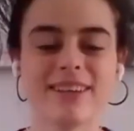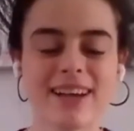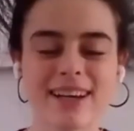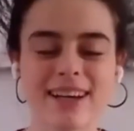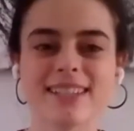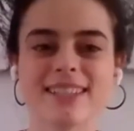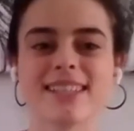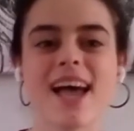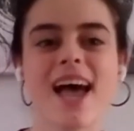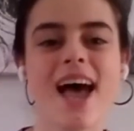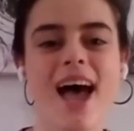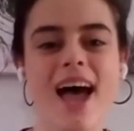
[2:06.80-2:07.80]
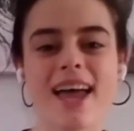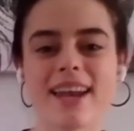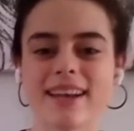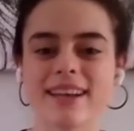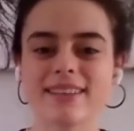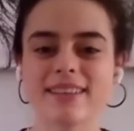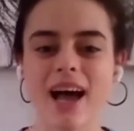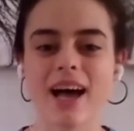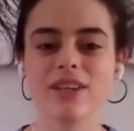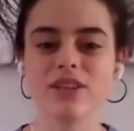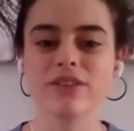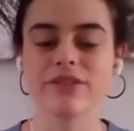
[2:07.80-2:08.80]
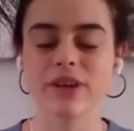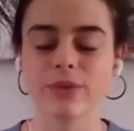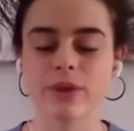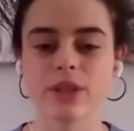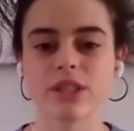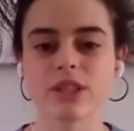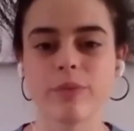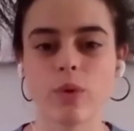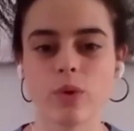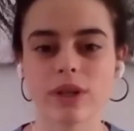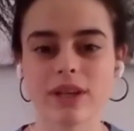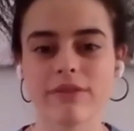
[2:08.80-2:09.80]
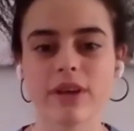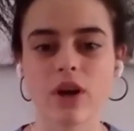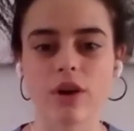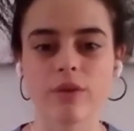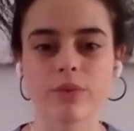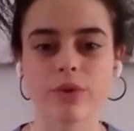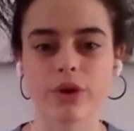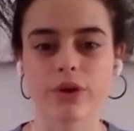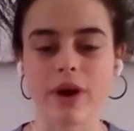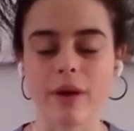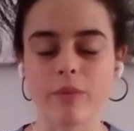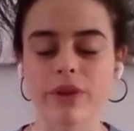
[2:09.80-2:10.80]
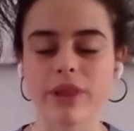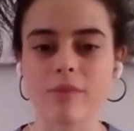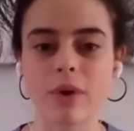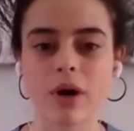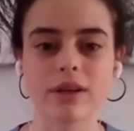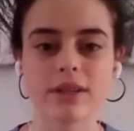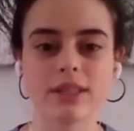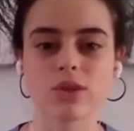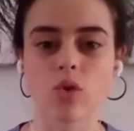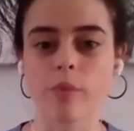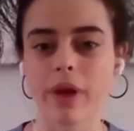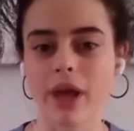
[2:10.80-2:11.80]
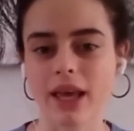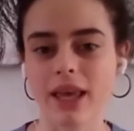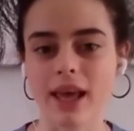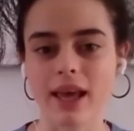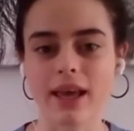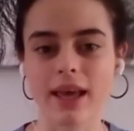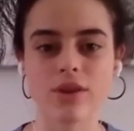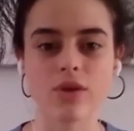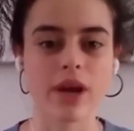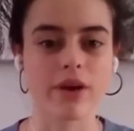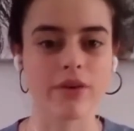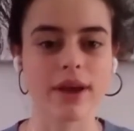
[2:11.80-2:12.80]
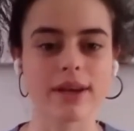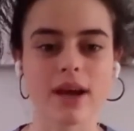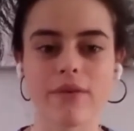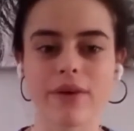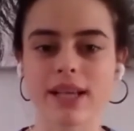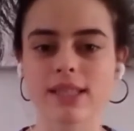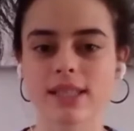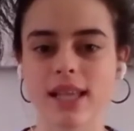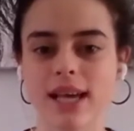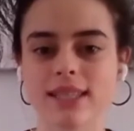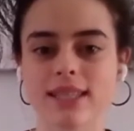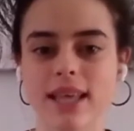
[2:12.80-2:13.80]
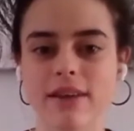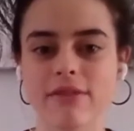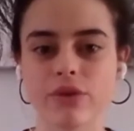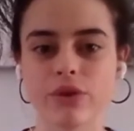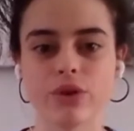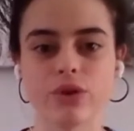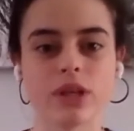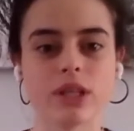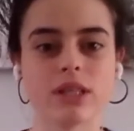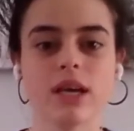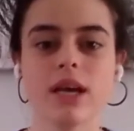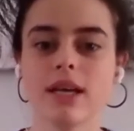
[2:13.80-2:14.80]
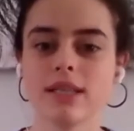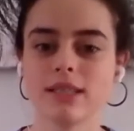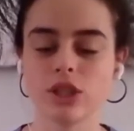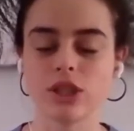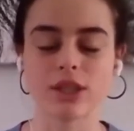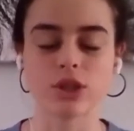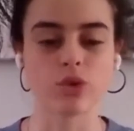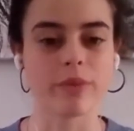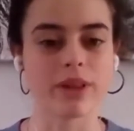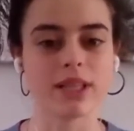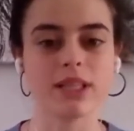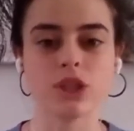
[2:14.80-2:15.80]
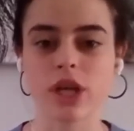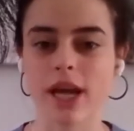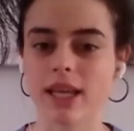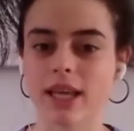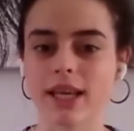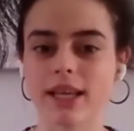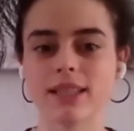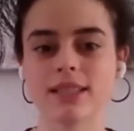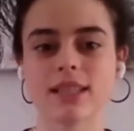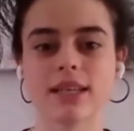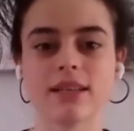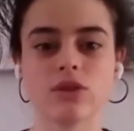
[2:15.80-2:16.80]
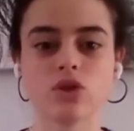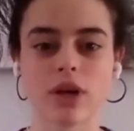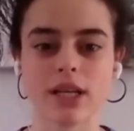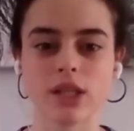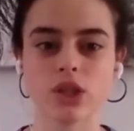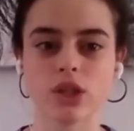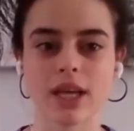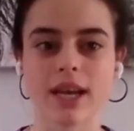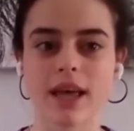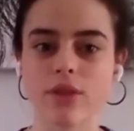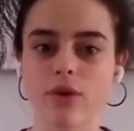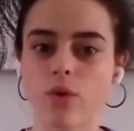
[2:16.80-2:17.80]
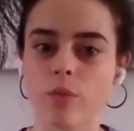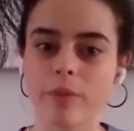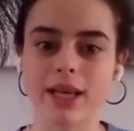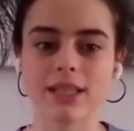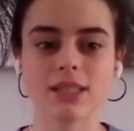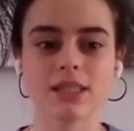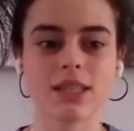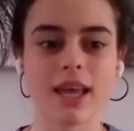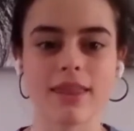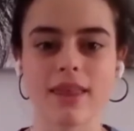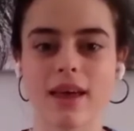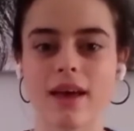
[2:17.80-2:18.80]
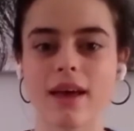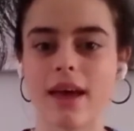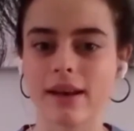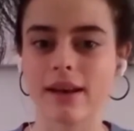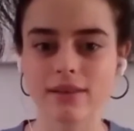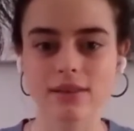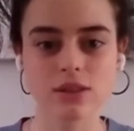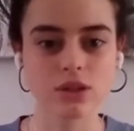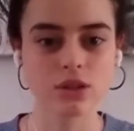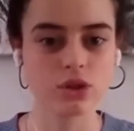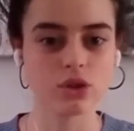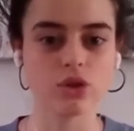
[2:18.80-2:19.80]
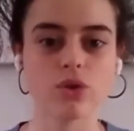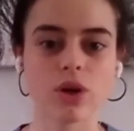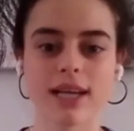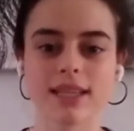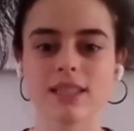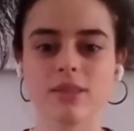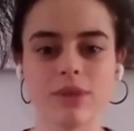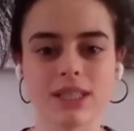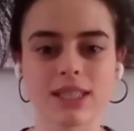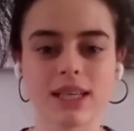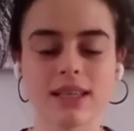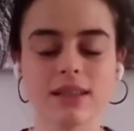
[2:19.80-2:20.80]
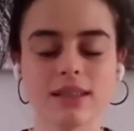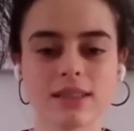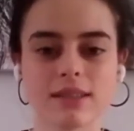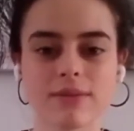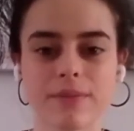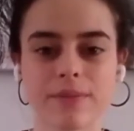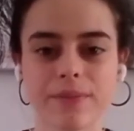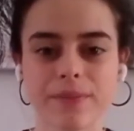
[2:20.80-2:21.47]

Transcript: nice. And how do you feel with the support given on program with our partners or pair care and your area director that's there for you, and she does your monthly check-ins and tries to get other au pairs together and do your cluster meetings?